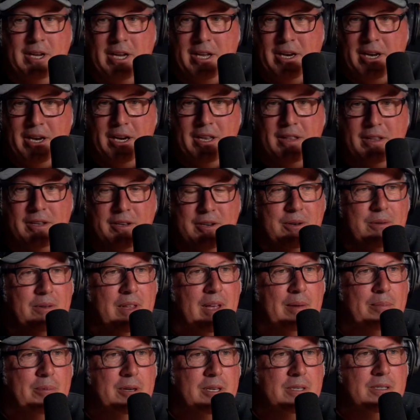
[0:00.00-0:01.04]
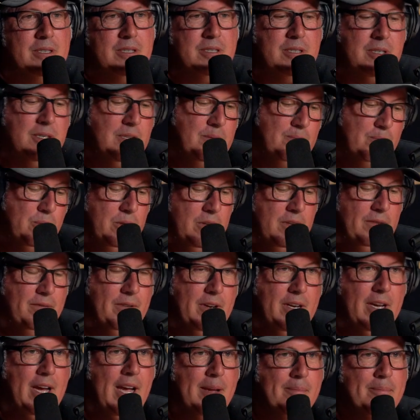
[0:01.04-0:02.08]
had anything to do with that business is put the
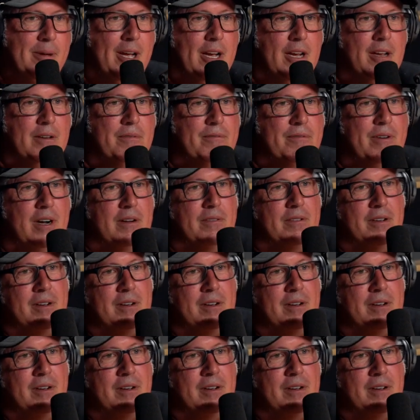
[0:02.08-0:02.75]
V8 back in front of